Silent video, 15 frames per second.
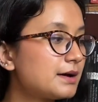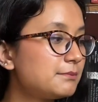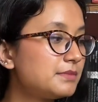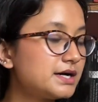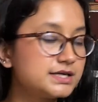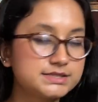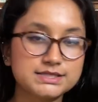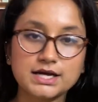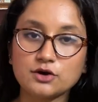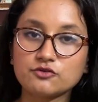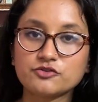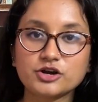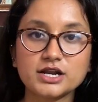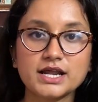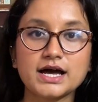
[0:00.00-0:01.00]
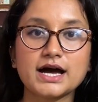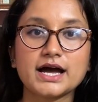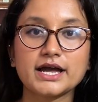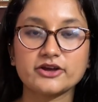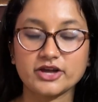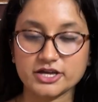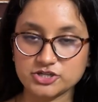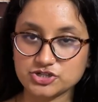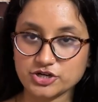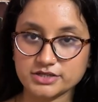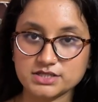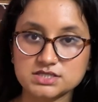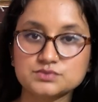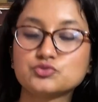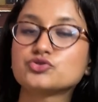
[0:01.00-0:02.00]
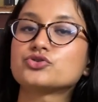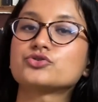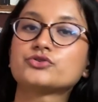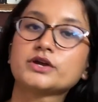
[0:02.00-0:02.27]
But yeah, overall, I enjoyed this book.